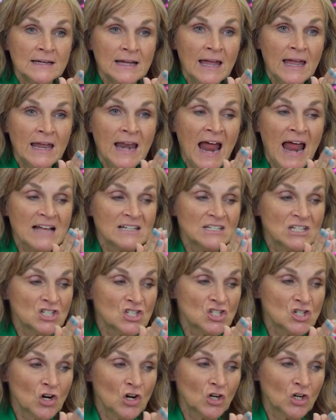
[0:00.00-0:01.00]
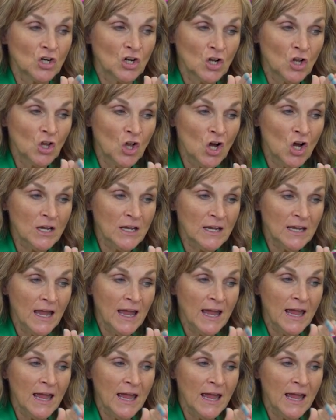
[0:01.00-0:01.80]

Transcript: it has a certain look